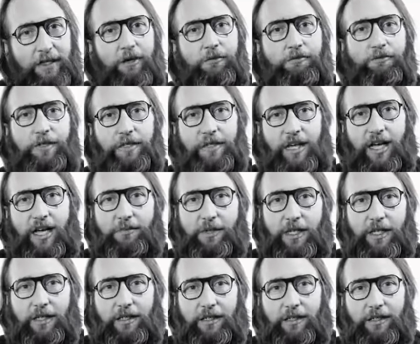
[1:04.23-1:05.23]
in love with
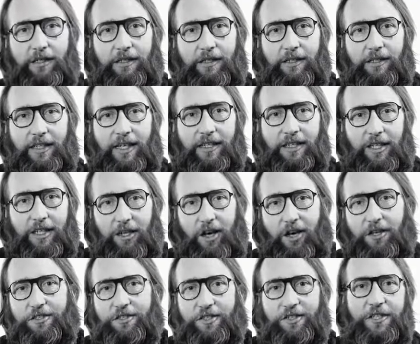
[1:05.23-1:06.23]
gaming, getting
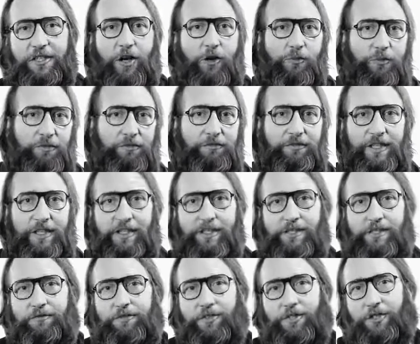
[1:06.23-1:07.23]
lost in the open
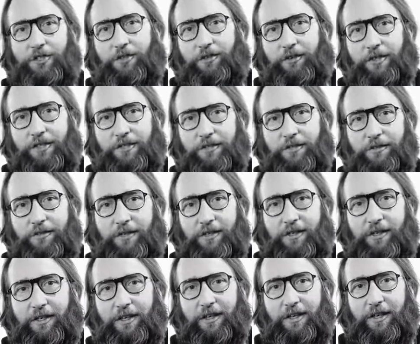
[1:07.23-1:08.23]
fields of Chernarus.
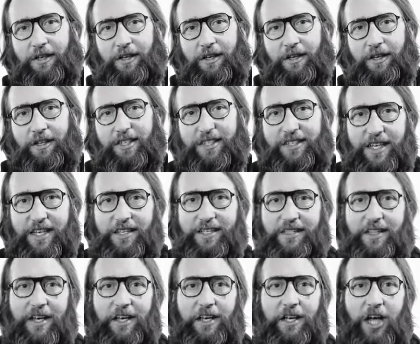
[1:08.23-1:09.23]

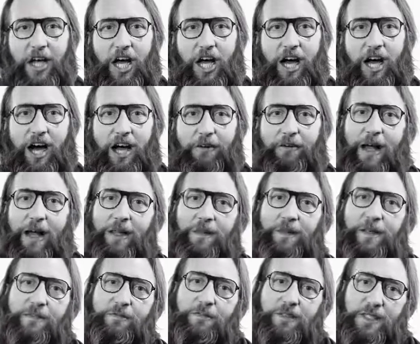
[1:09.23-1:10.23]
Since then, I've
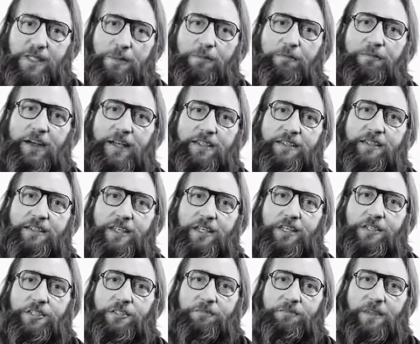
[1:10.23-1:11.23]
held this deep
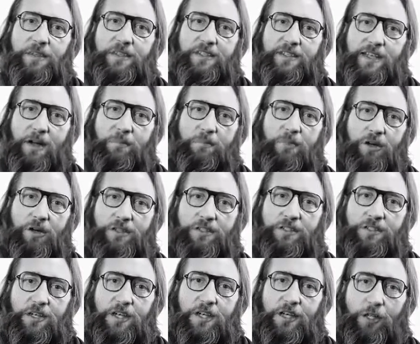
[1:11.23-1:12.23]
fascination with
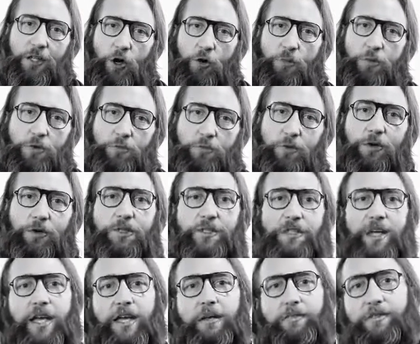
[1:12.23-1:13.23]
sandbox-style
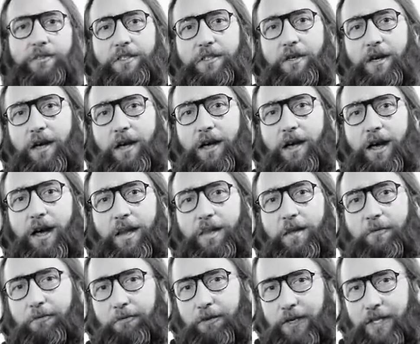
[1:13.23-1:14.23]
open-world games
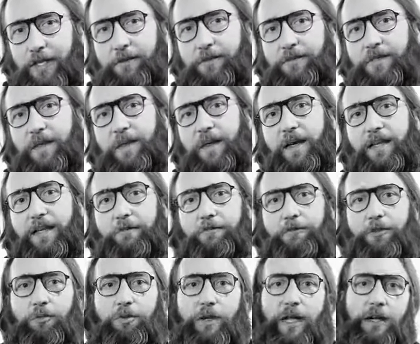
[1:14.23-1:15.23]
and the freedoms that they
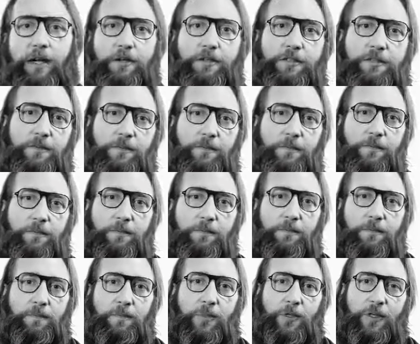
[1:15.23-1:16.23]
give their players.
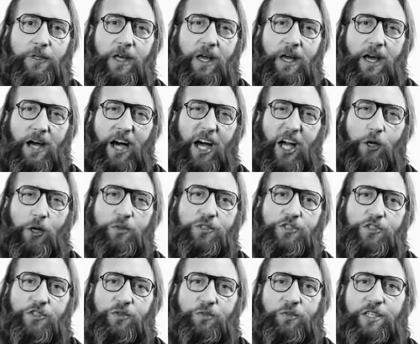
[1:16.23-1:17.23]
But I
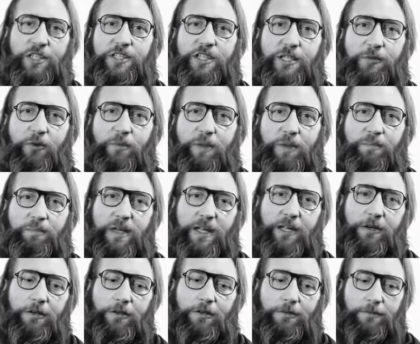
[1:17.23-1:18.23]
always just wish they were a bit
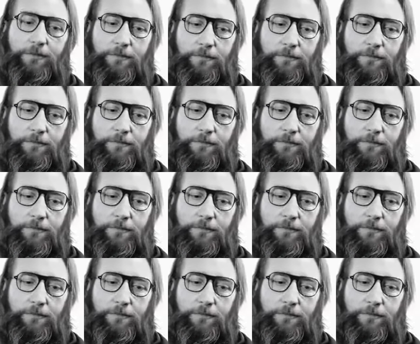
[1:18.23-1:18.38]
bigger.